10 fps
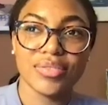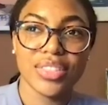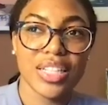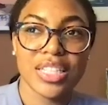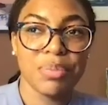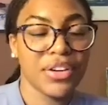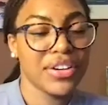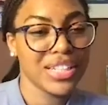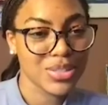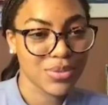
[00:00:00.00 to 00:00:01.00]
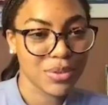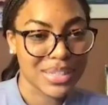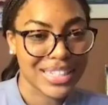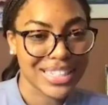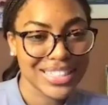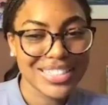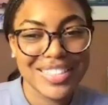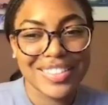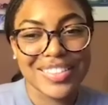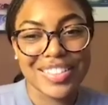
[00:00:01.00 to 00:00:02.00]
experience for me
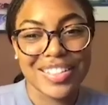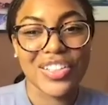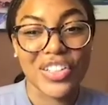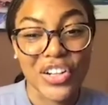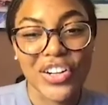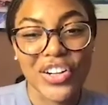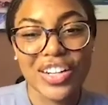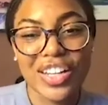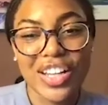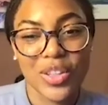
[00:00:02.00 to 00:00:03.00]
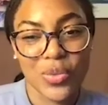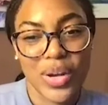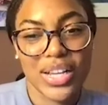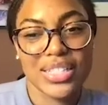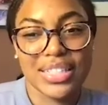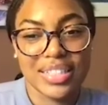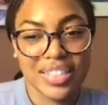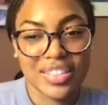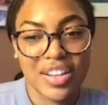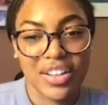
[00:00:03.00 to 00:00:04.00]
to learn the ways that
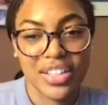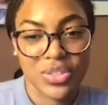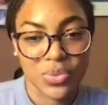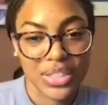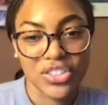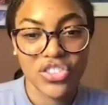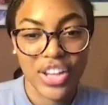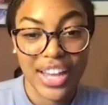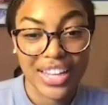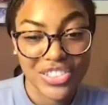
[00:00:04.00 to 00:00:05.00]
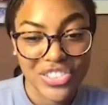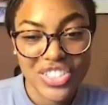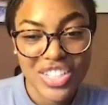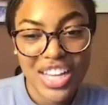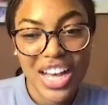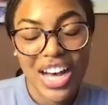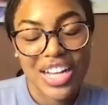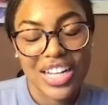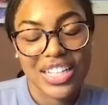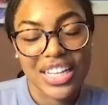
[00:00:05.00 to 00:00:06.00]
TikTok has really changed
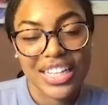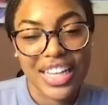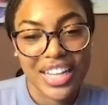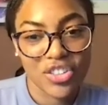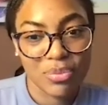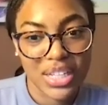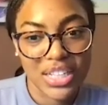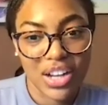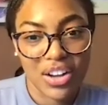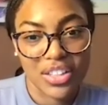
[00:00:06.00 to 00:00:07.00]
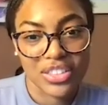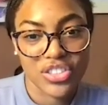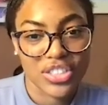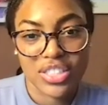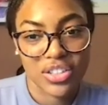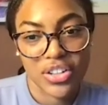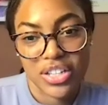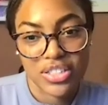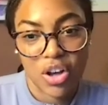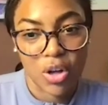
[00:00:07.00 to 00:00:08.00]
engagement on just
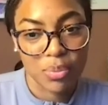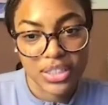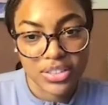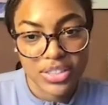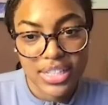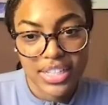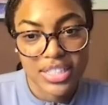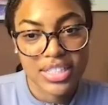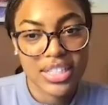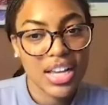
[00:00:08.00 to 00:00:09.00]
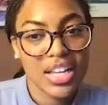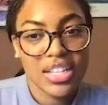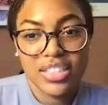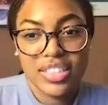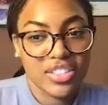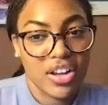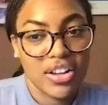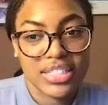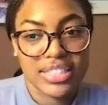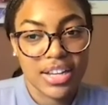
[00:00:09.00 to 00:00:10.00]
across all political sites.
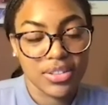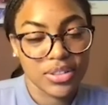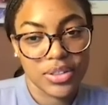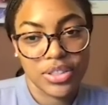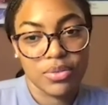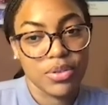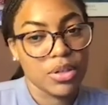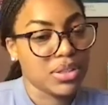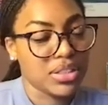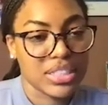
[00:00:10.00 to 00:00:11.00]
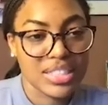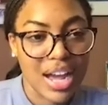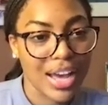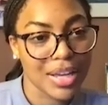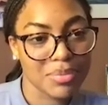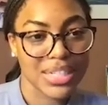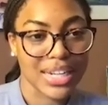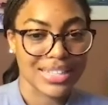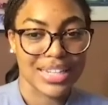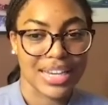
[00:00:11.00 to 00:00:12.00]
TikTok is downloaded over 1 billion times. It
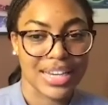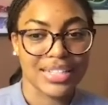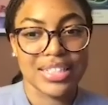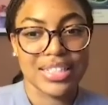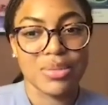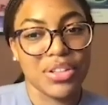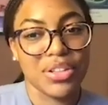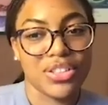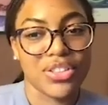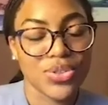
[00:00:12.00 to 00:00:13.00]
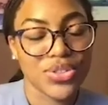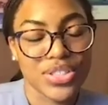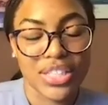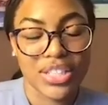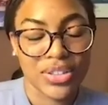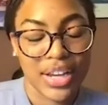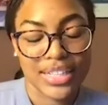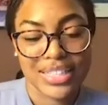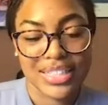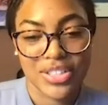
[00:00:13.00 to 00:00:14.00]
has 96 million users in the
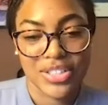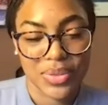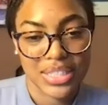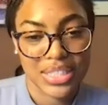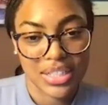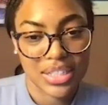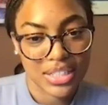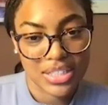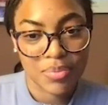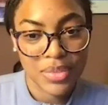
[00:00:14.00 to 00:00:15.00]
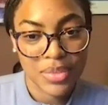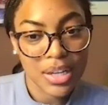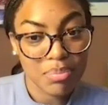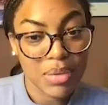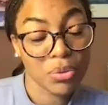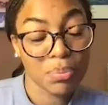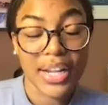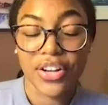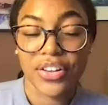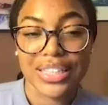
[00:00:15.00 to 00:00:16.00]
United States. So it's a major
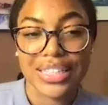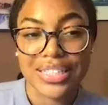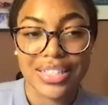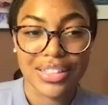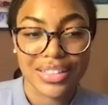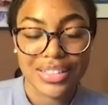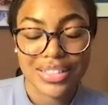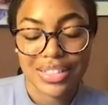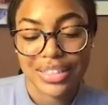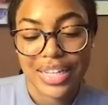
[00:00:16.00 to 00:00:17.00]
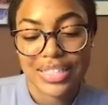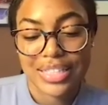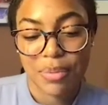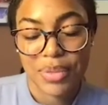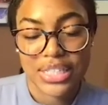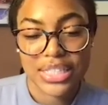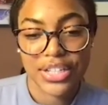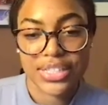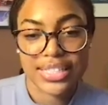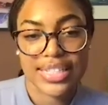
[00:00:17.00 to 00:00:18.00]
player in this landscape, and it's
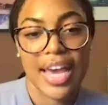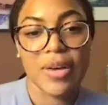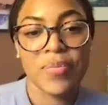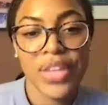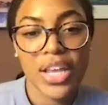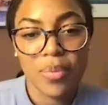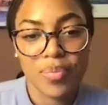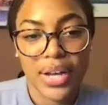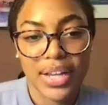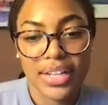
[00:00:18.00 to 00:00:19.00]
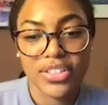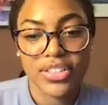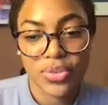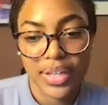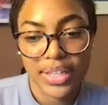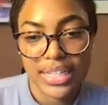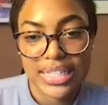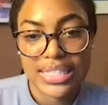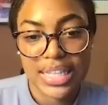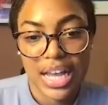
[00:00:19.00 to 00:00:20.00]
here to stay. But in doing
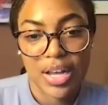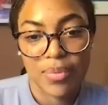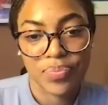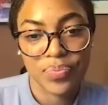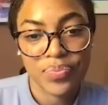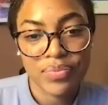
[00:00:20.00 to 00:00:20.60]
this, I'm